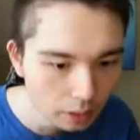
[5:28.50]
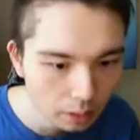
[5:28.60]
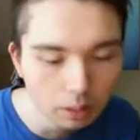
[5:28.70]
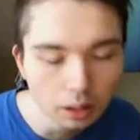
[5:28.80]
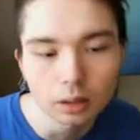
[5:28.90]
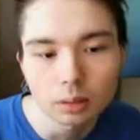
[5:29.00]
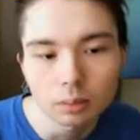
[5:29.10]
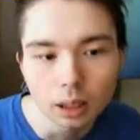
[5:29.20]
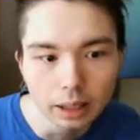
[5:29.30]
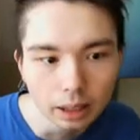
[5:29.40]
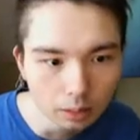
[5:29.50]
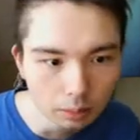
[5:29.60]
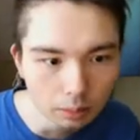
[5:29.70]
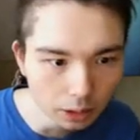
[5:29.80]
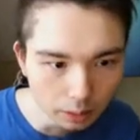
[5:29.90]
Blunder by
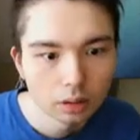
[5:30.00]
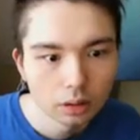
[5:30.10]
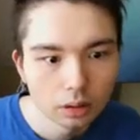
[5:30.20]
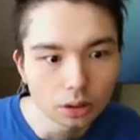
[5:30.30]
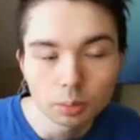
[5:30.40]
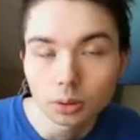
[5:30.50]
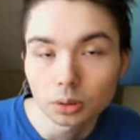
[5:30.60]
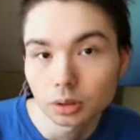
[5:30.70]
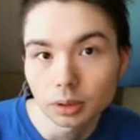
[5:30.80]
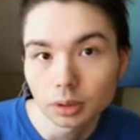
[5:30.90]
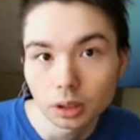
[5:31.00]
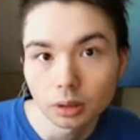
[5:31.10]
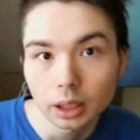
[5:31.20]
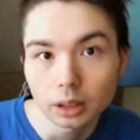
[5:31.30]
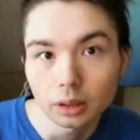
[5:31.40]
Nakamura. So pause the video,
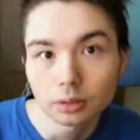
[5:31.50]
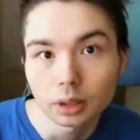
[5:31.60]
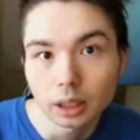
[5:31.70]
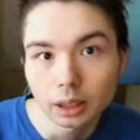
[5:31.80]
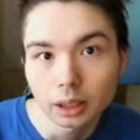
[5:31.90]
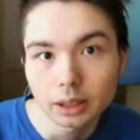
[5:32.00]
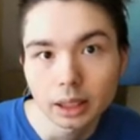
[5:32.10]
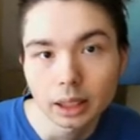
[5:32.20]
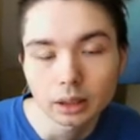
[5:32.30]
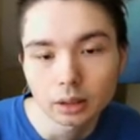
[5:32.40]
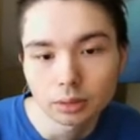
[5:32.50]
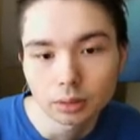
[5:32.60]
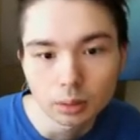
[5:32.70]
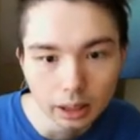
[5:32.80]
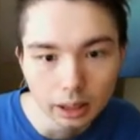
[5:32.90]
can you find a tactic for
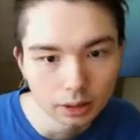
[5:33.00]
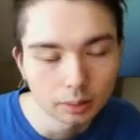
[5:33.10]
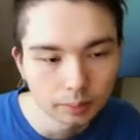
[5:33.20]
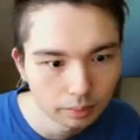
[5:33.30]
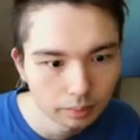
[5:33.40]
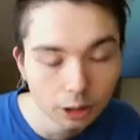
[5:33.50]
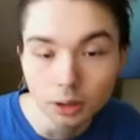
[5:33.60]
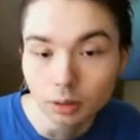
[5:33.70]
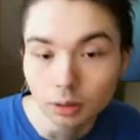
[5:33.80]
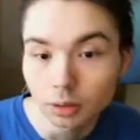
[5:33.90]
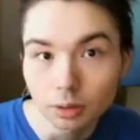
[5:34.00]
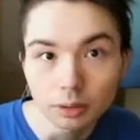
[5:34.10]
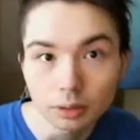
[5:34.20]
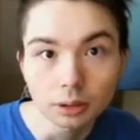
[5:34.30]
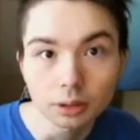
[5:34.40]
white? I'll give you
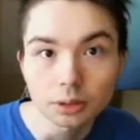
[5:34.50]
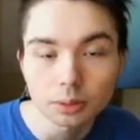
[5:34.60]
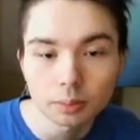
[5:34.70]
5 seconds.